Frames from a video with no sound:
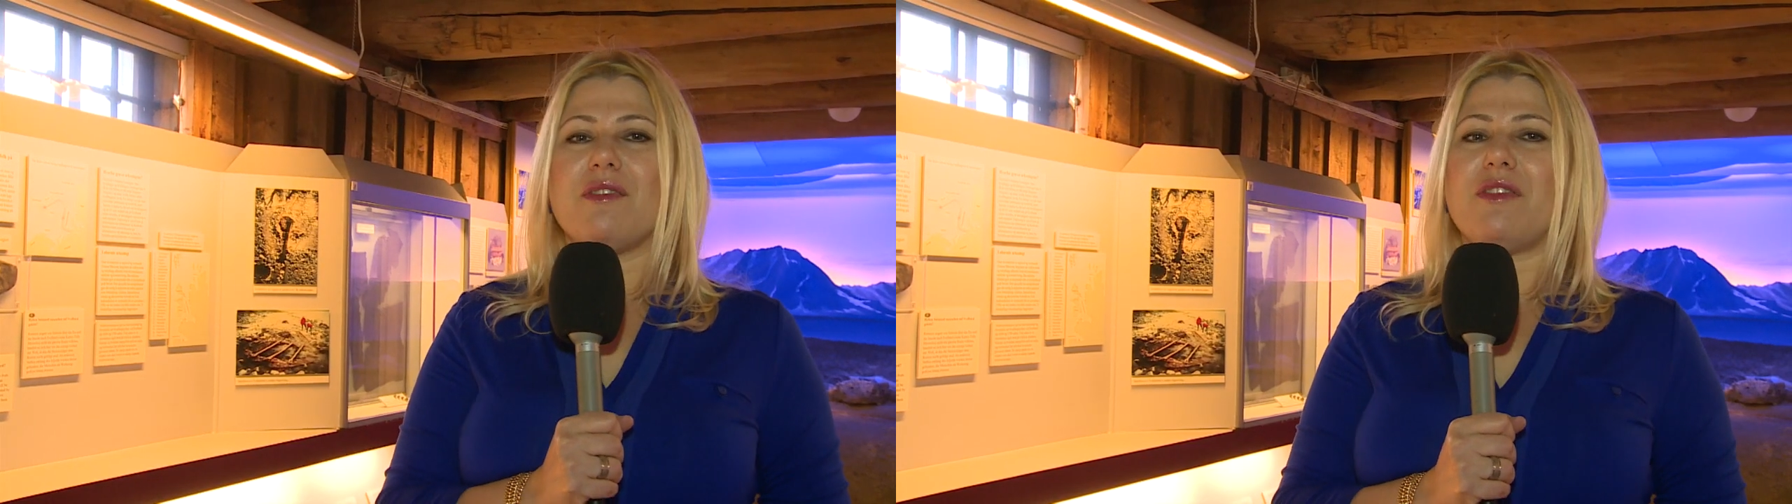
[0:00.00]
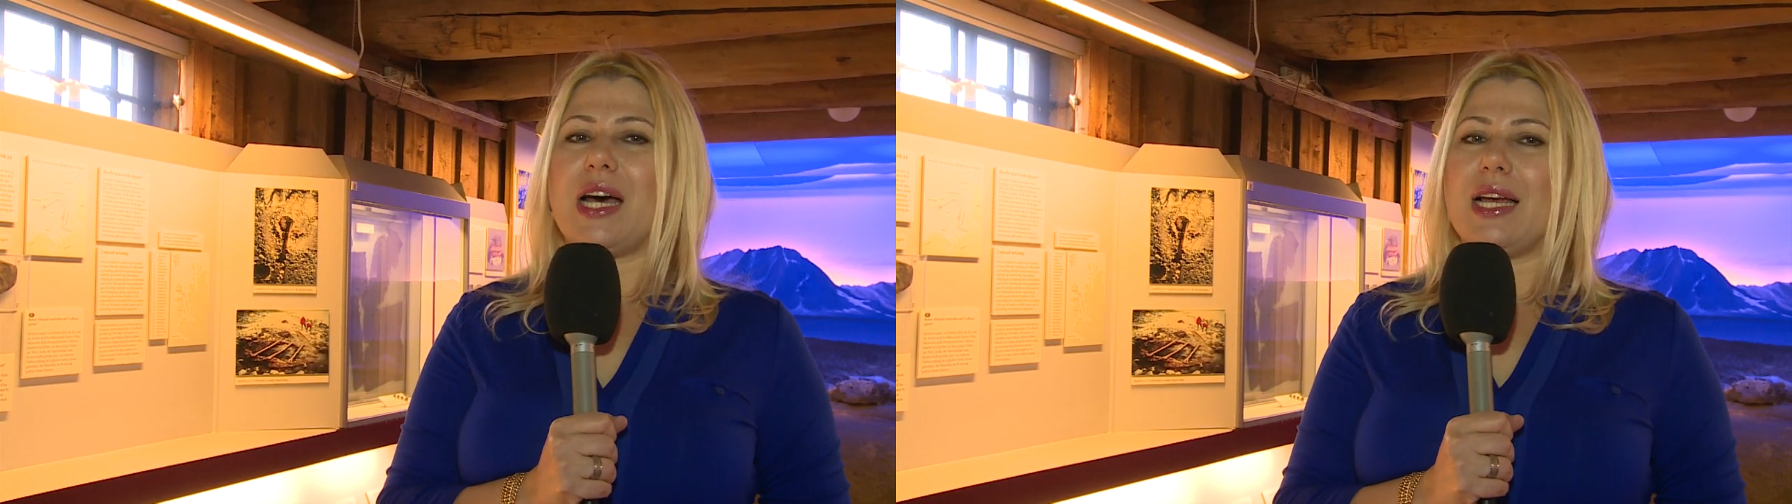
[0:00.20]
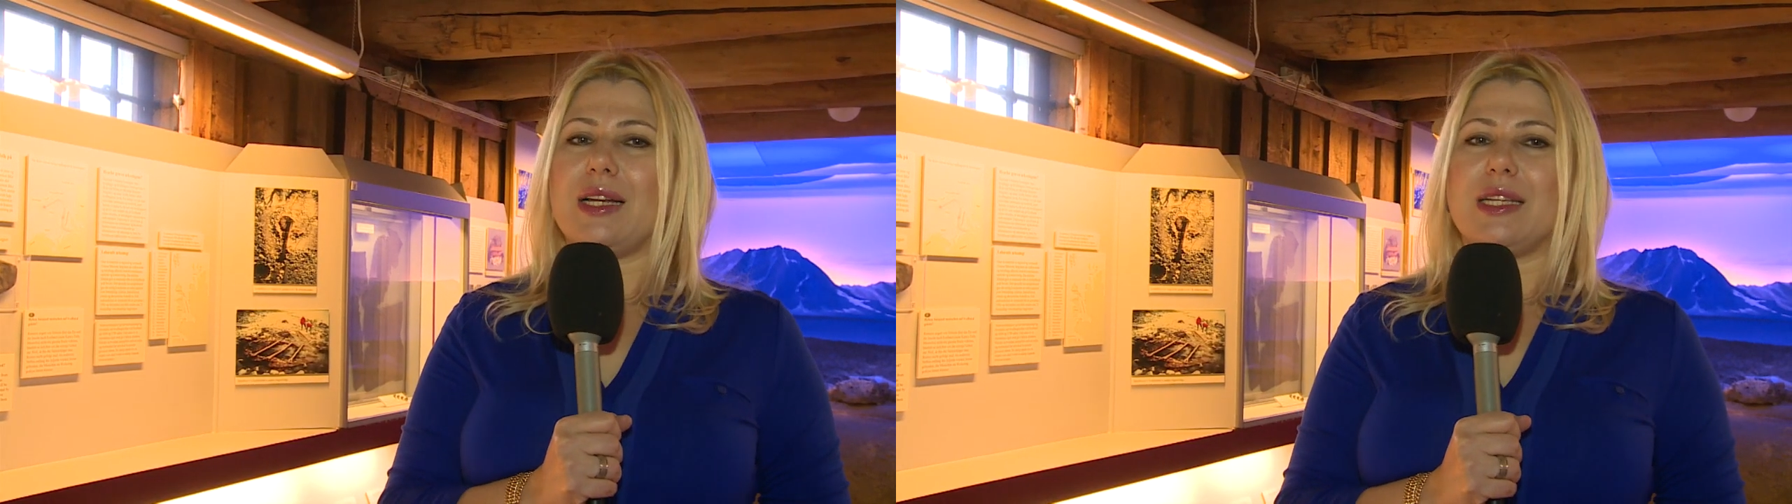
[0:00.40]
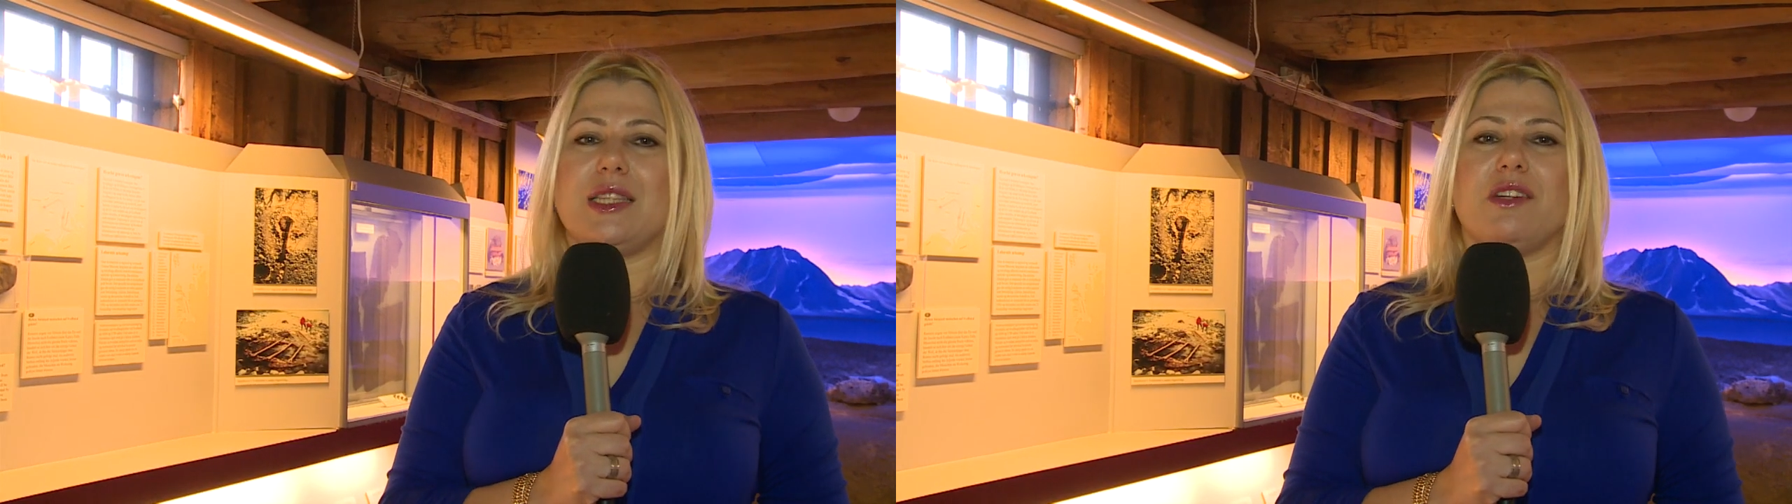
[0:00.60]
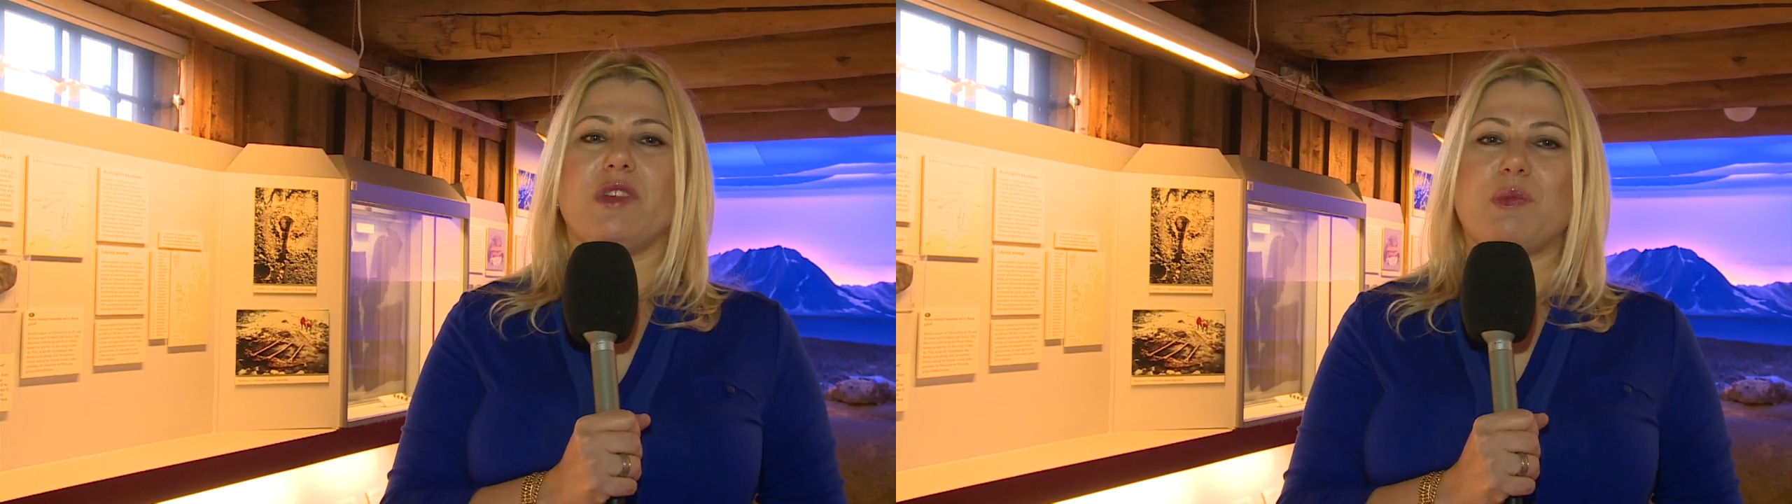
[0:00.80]
while
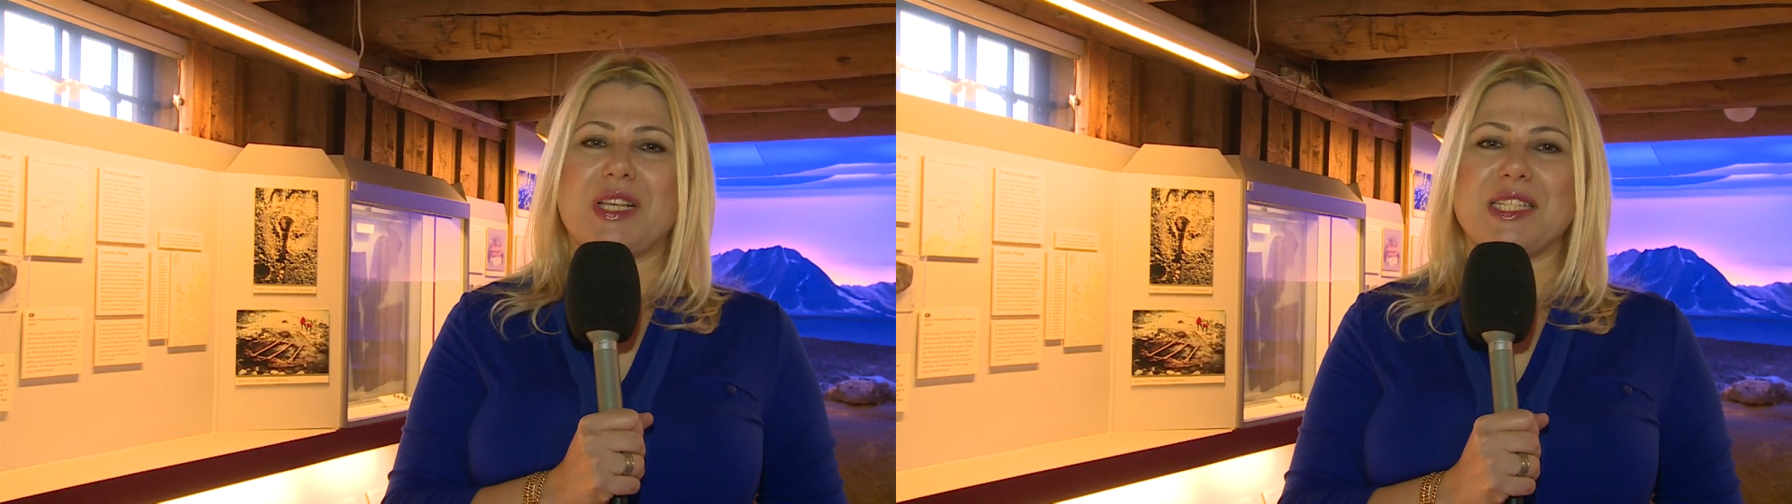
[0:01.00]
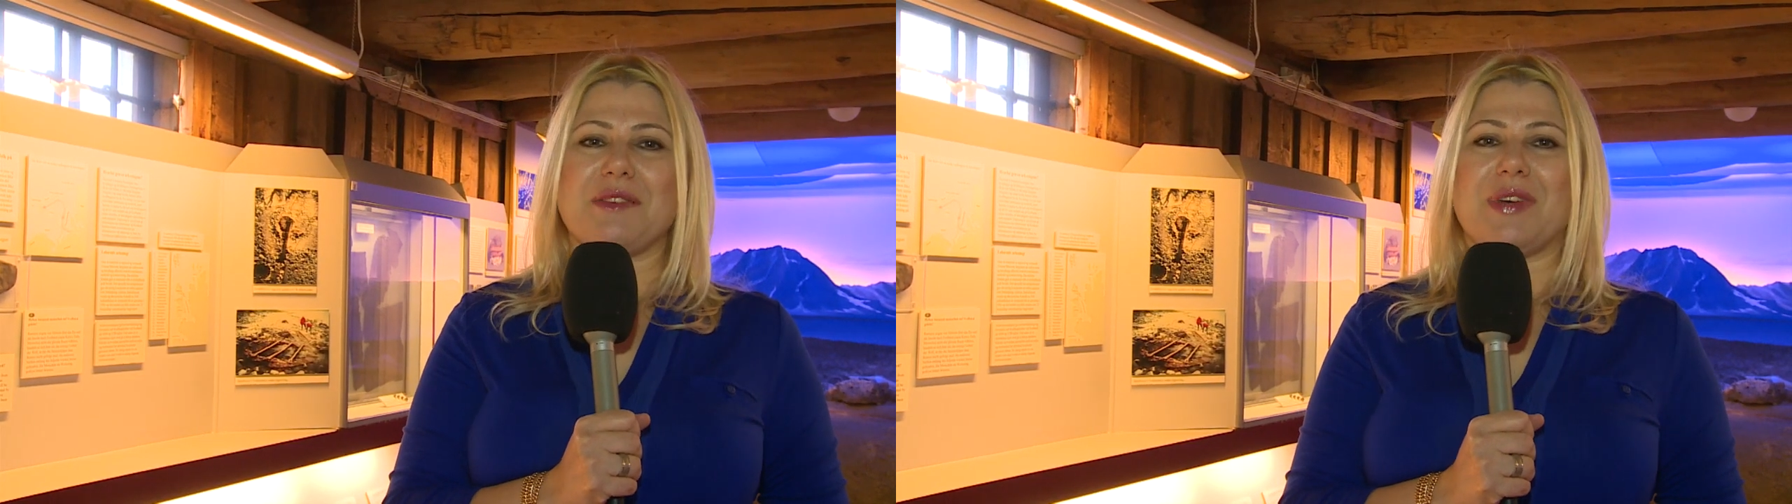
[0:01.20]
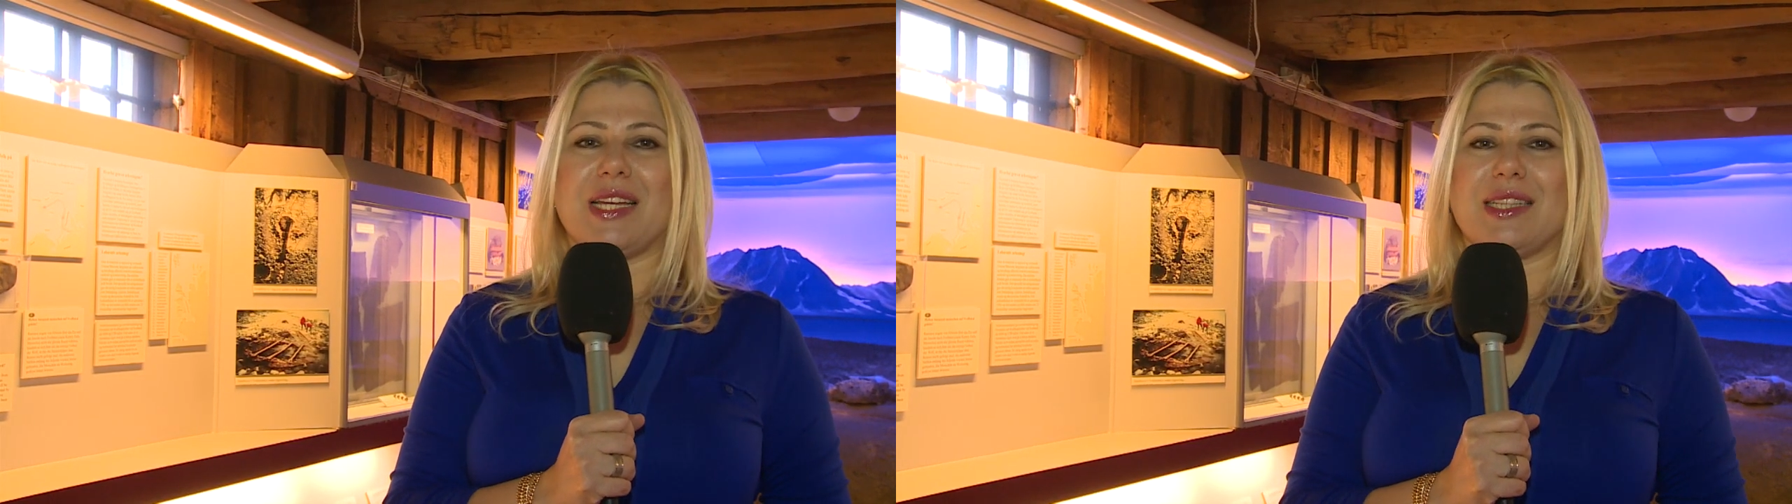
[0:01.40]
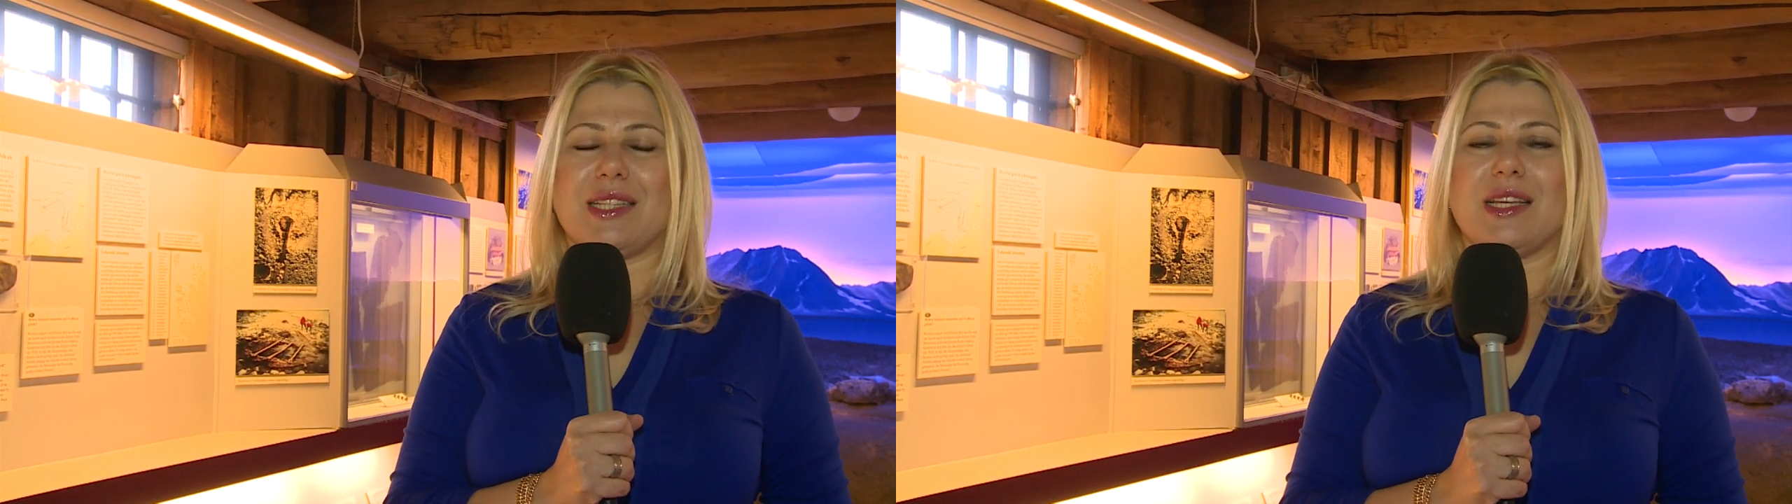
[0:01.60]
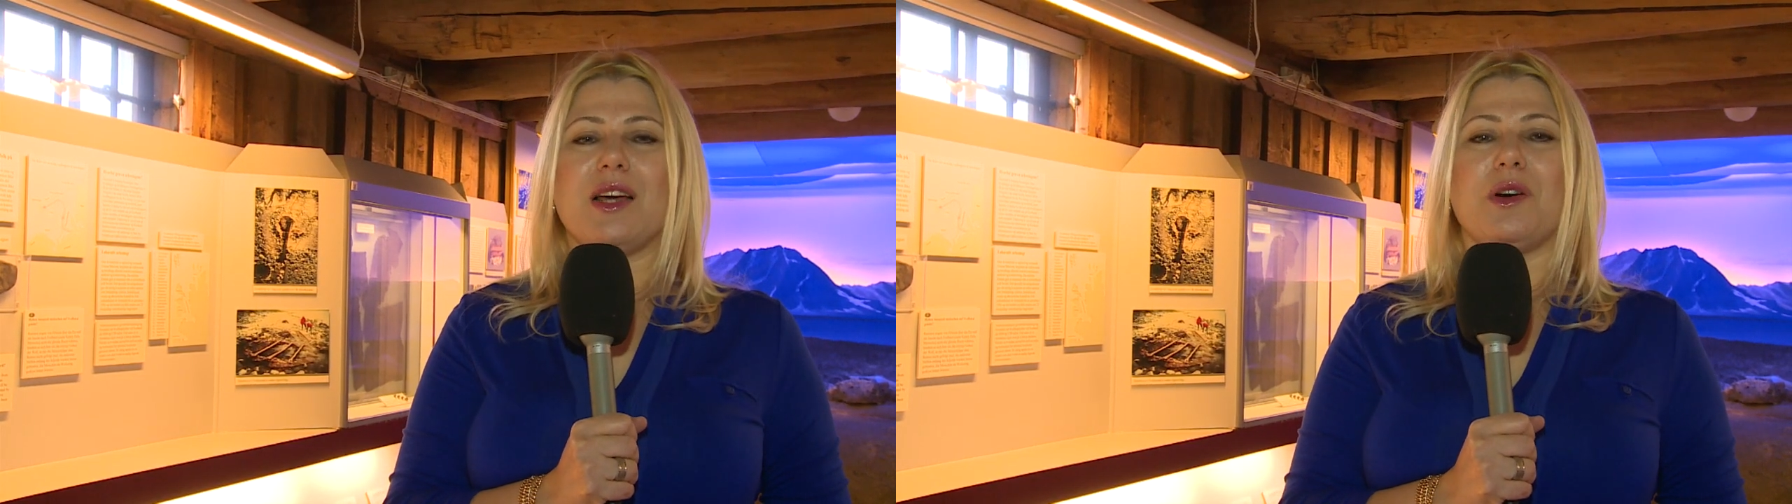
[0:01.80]
in the women's event,